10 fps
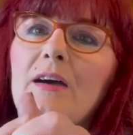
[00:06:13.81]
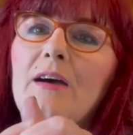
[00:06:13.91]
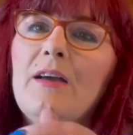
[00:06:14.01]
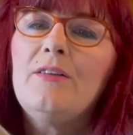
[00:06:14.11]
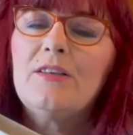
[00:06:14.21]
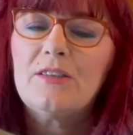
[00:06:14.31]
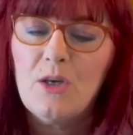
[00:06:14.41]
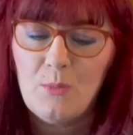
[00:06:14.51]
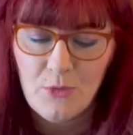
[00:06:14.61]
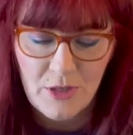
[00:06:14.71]
And they're so
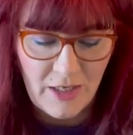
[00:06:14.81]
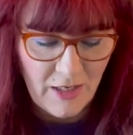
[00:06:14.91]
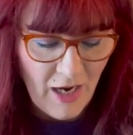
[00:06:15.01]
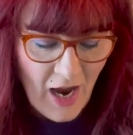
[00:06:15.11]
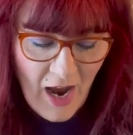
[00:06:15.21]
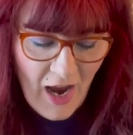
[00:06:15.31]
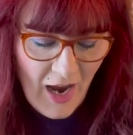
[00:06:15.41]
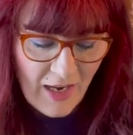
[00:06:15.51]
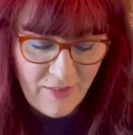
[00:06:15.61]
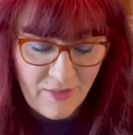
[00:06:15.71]
pretty.
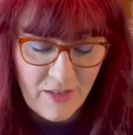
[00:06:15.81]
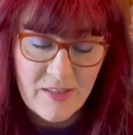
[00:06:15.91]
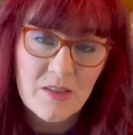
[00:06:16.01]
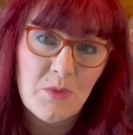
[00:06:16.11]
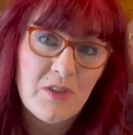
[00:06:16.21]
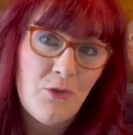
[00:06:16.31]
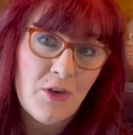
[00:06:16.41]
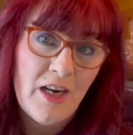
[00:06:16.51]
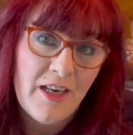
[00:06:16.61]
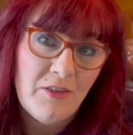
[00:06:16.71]
And this was
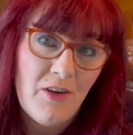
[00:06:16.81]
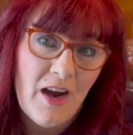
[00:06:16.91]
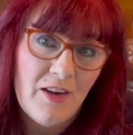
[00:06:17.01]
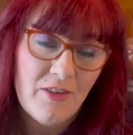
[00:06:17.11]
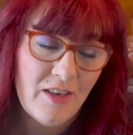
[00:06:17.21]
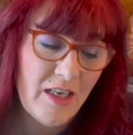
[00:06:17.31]
$4.95